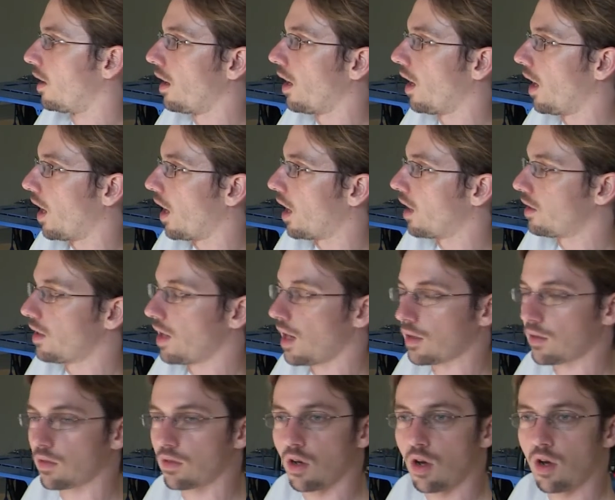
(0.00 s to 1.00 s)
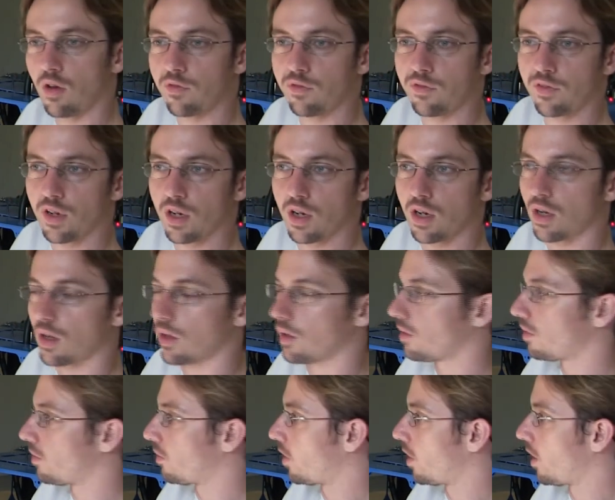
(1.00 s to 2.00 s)
Next off,
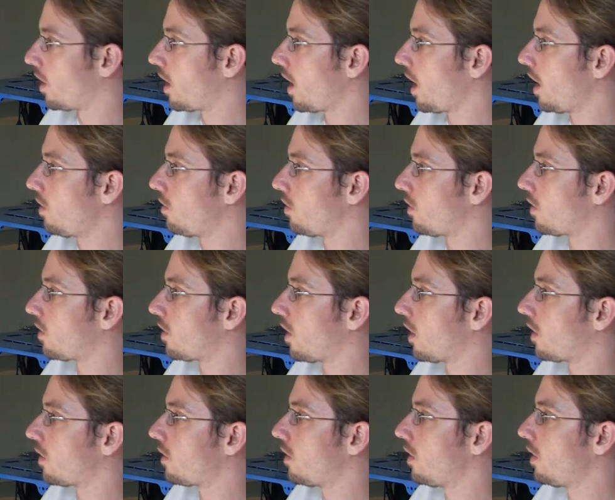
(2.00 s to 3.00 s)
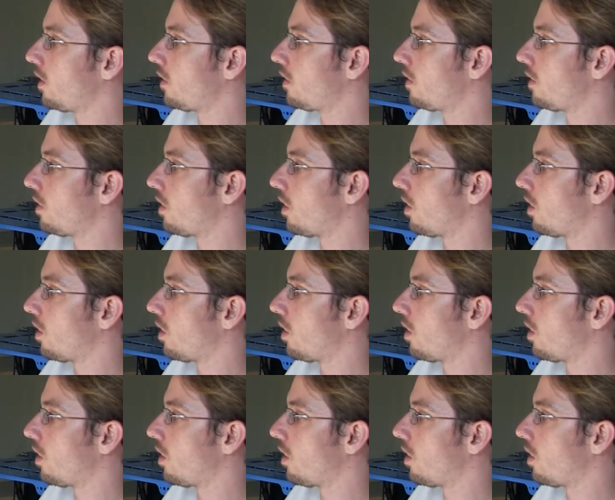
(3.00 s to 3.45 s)
we're again with Star Citizen.